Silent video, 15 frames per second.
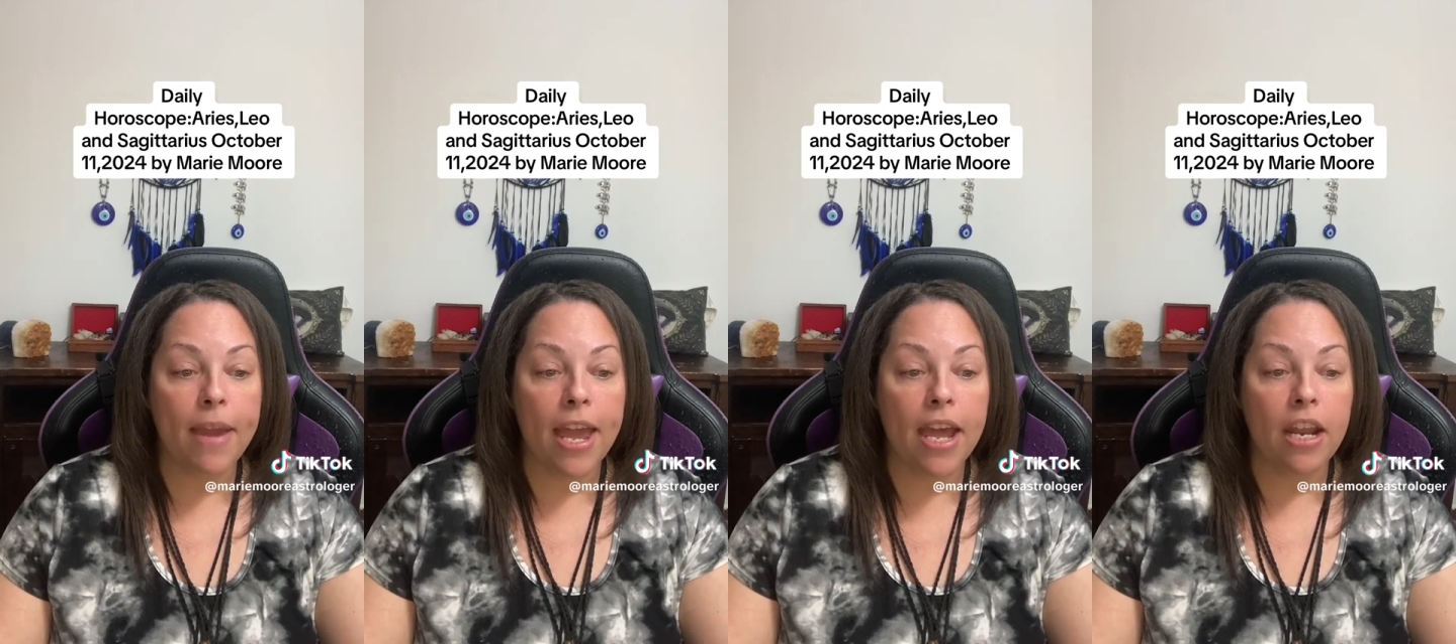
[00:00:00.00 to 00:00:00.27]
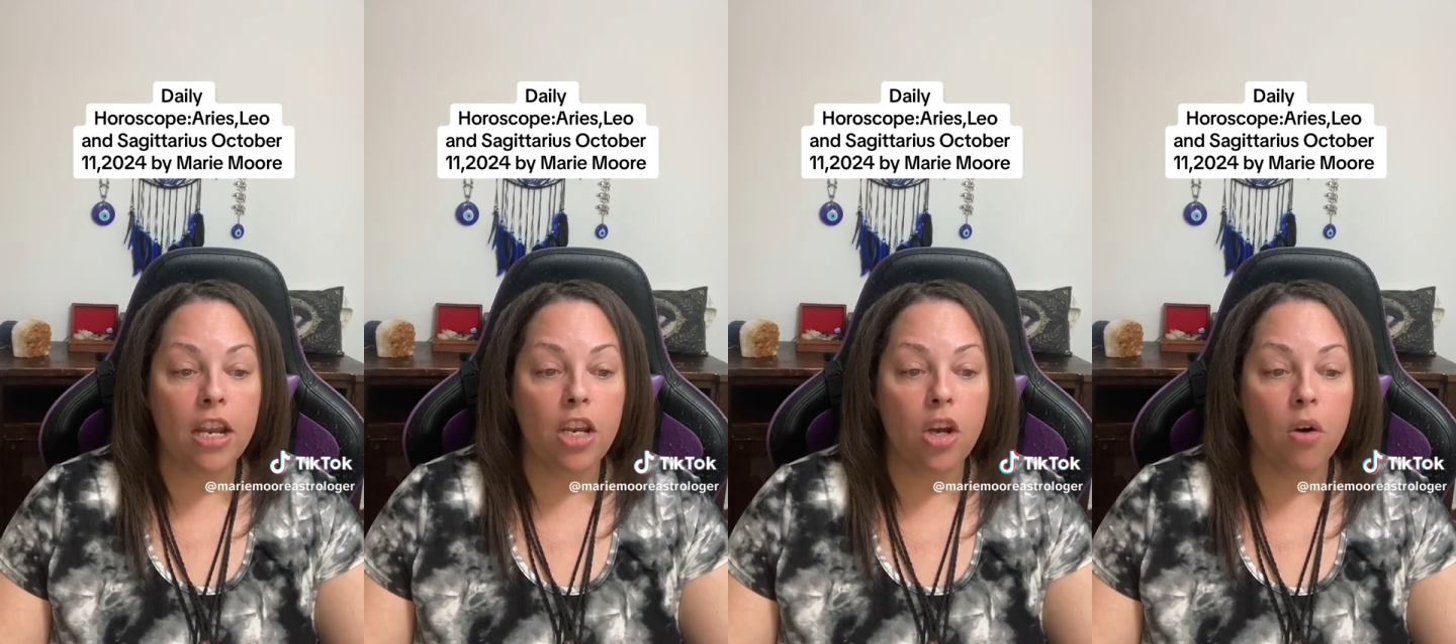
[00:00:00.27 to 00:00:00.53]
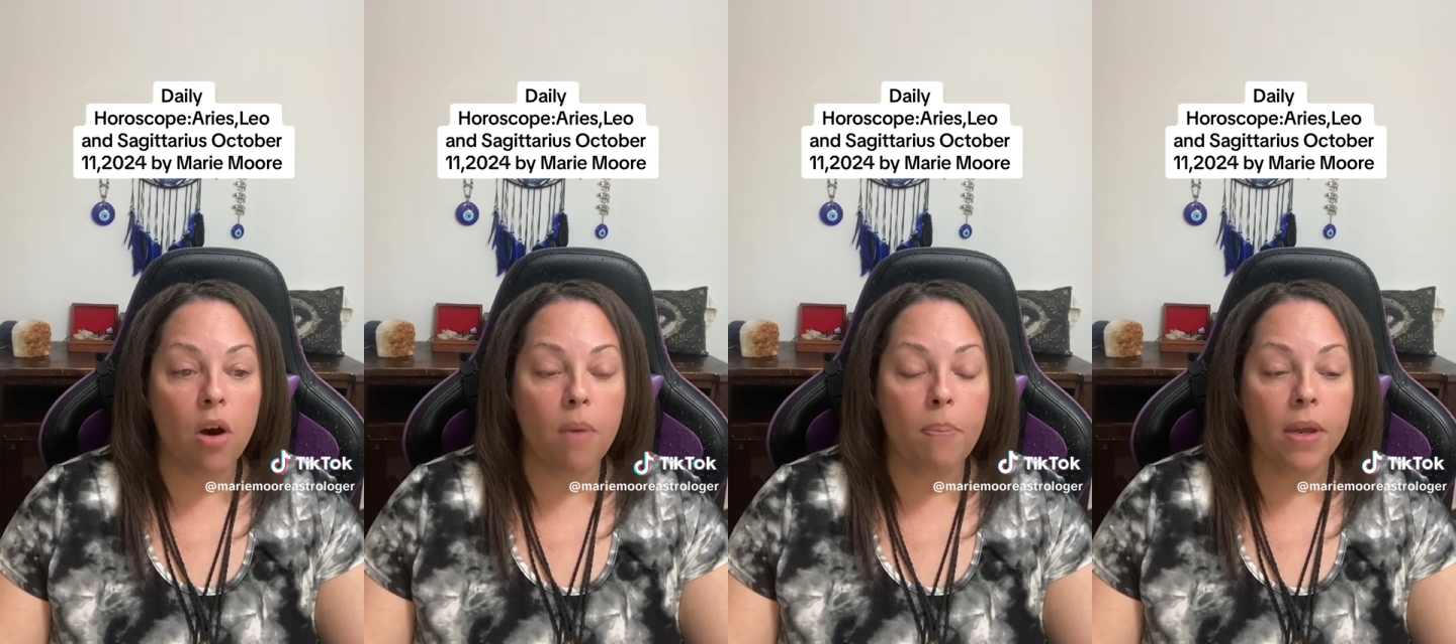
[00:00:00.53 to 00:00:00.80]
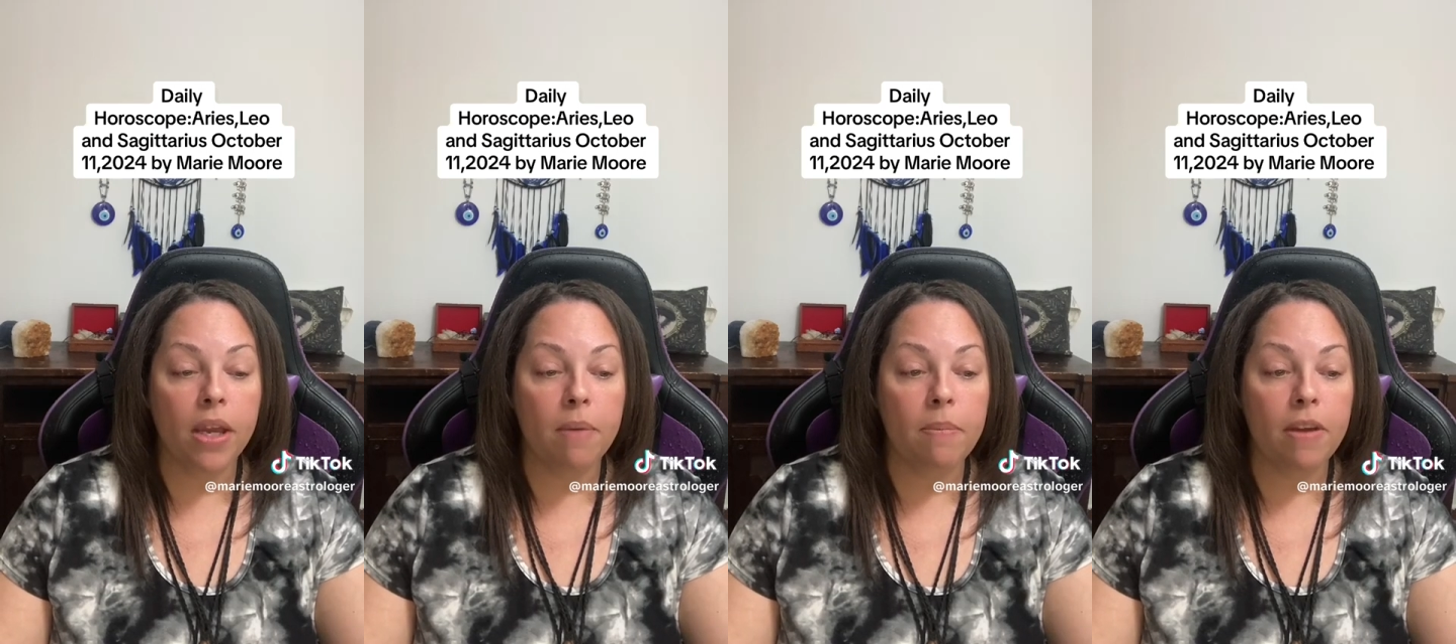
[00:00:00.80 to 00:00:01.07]
and in Europe,
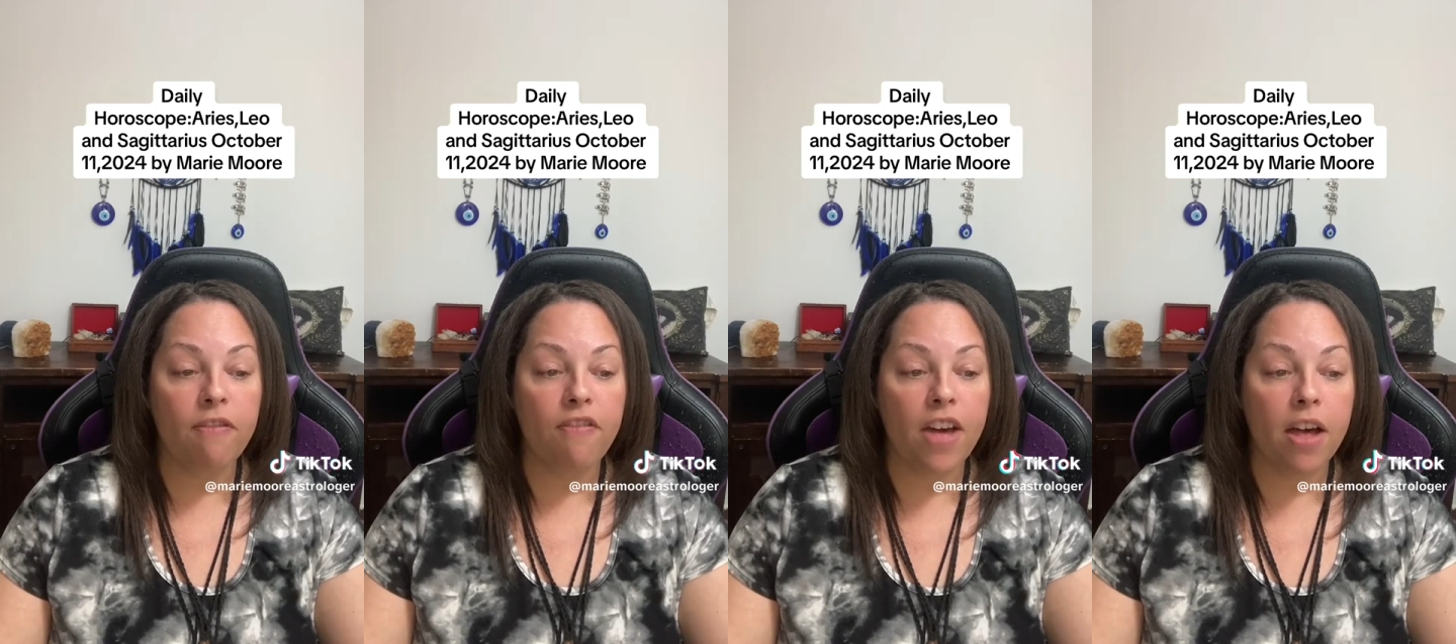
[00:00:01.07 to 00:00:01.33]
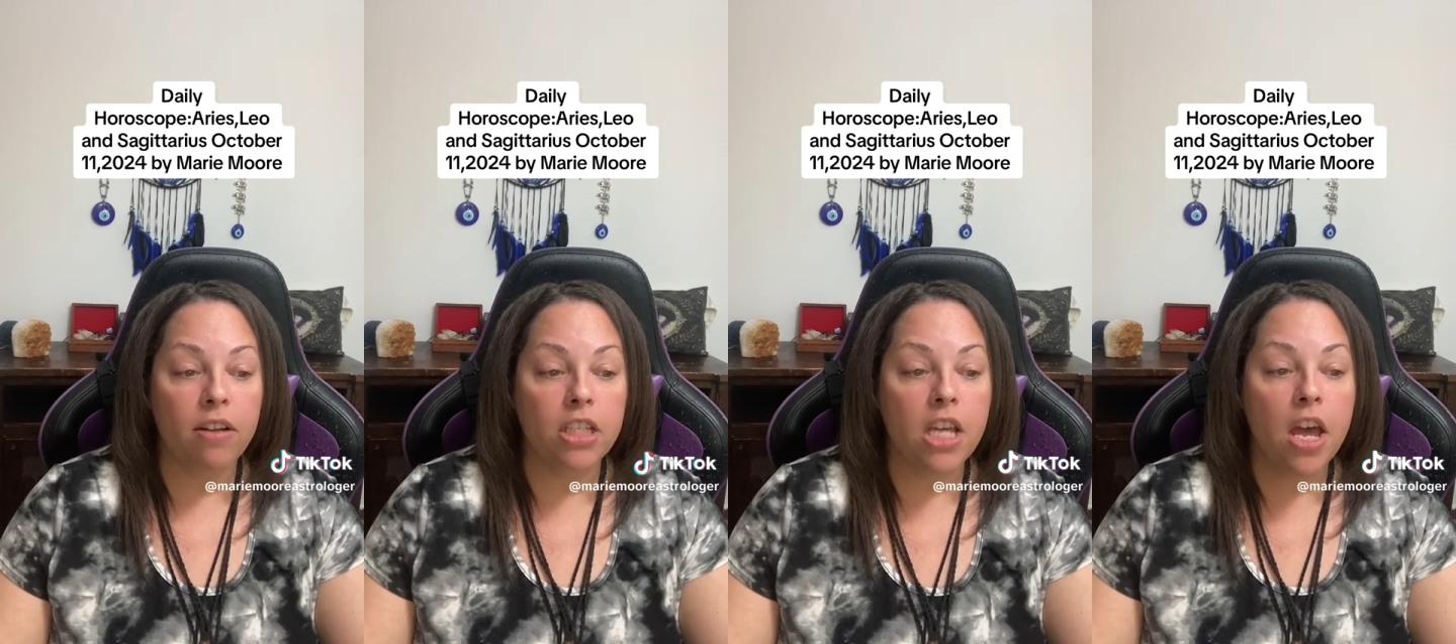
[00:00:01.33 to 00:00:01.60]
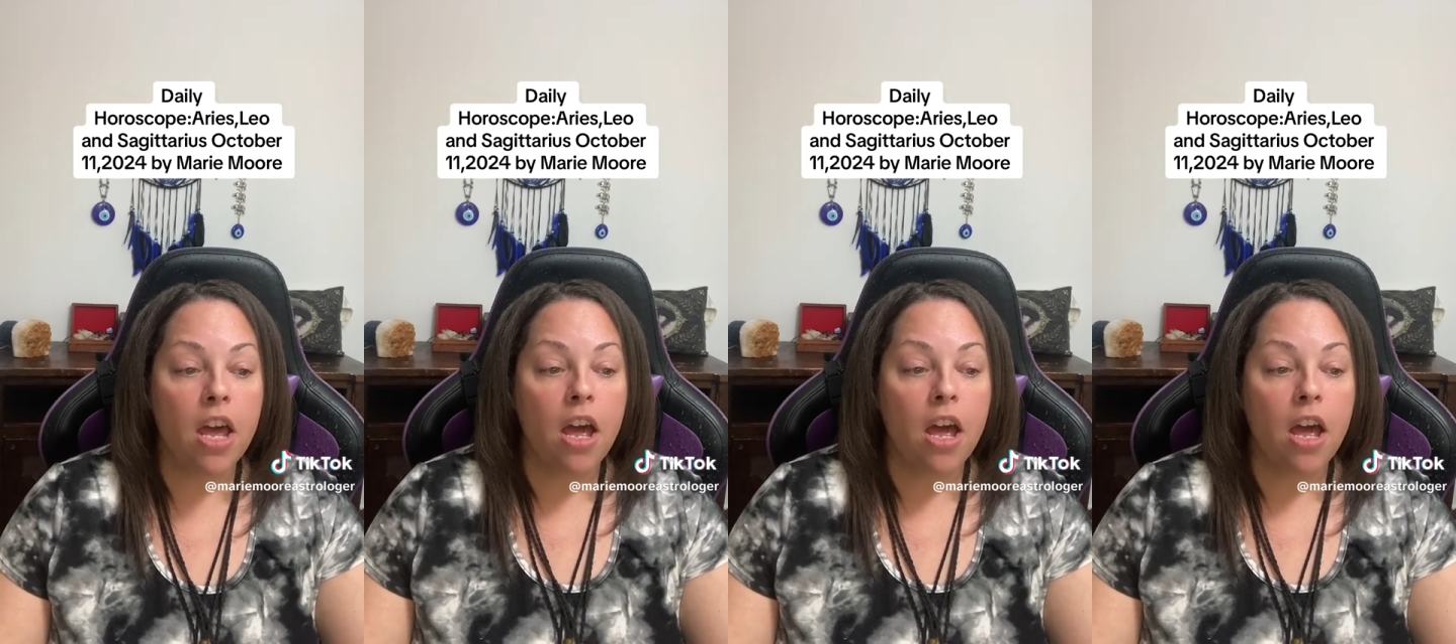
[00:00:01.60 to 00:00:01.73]
it can be felt.